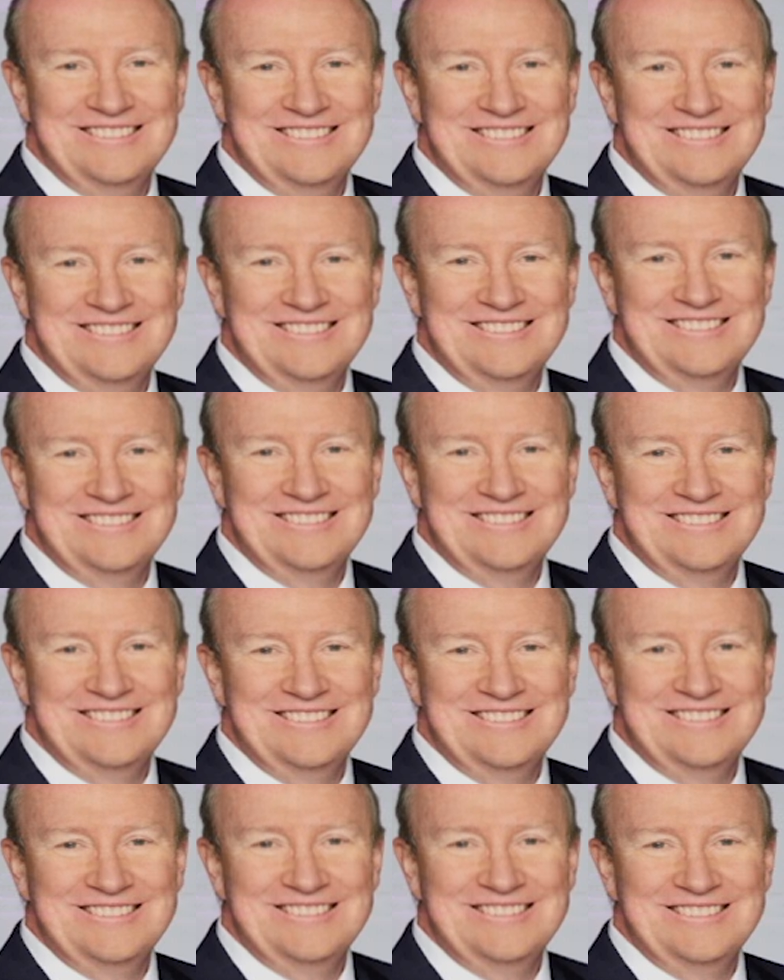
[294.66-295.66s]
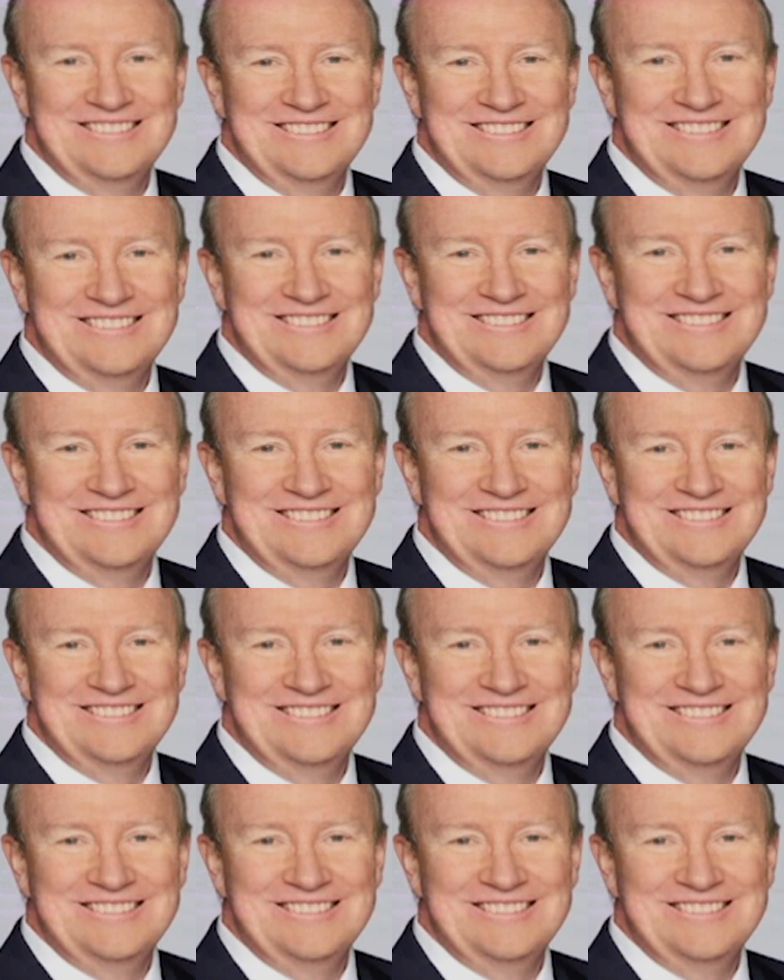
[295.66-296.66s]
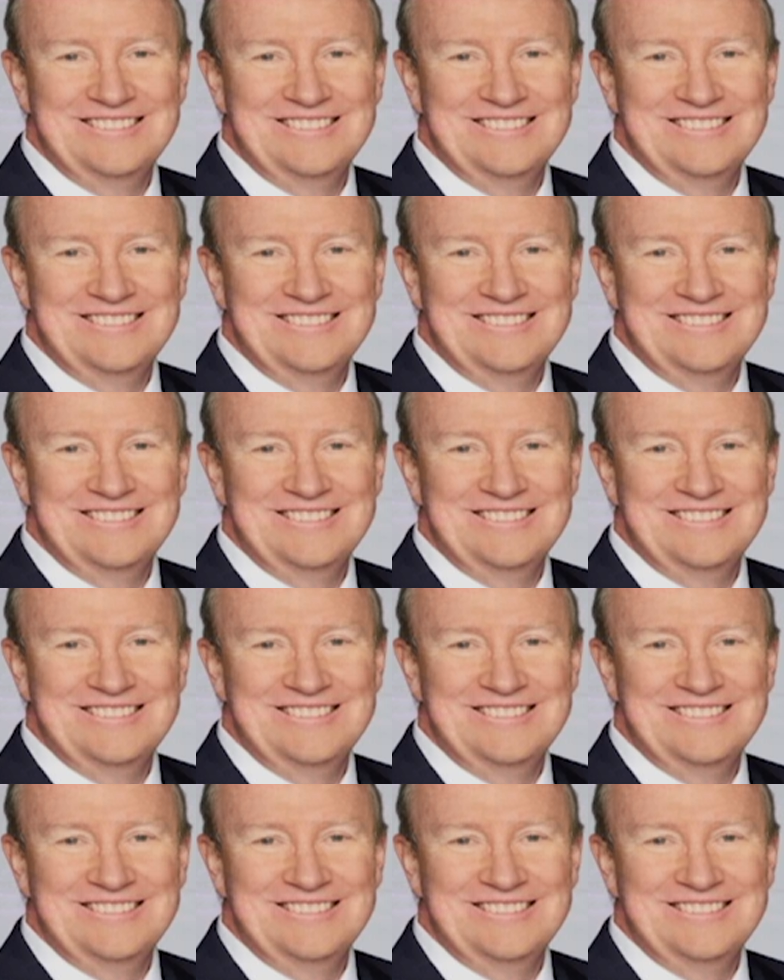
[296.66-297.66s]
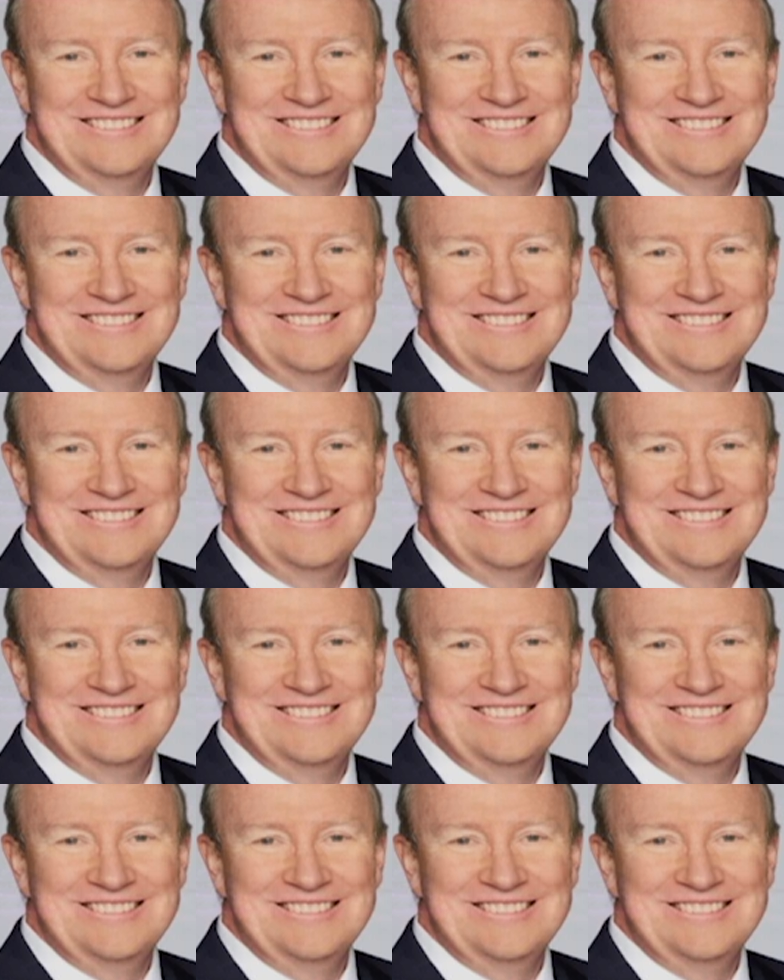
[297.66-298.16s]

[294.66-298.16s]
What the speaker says: No words are spoken by the person on screen.